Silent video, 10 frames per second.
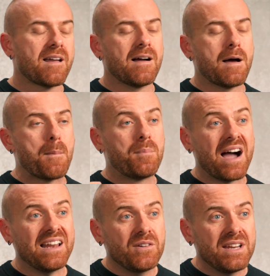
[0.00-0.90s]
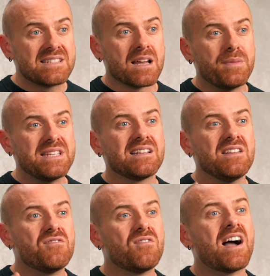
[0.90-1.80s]
Piling rigs are basically
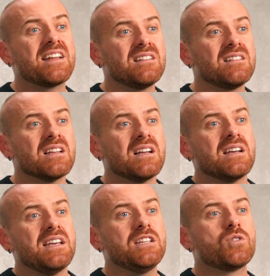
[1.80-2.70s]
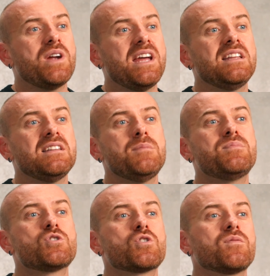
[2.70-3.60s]
vital in creating deep, strong